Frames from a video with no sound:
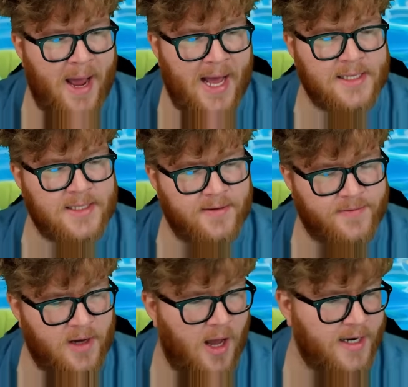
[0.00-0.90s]

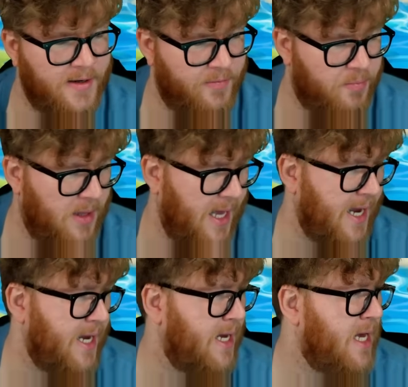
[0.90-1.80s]
passive kind of
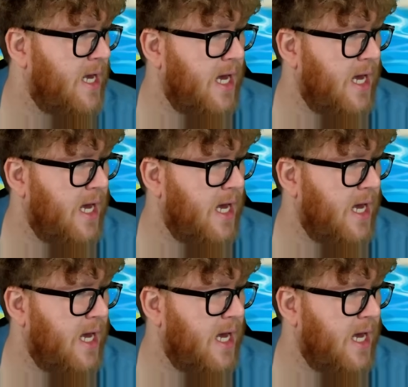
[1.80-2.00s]
play,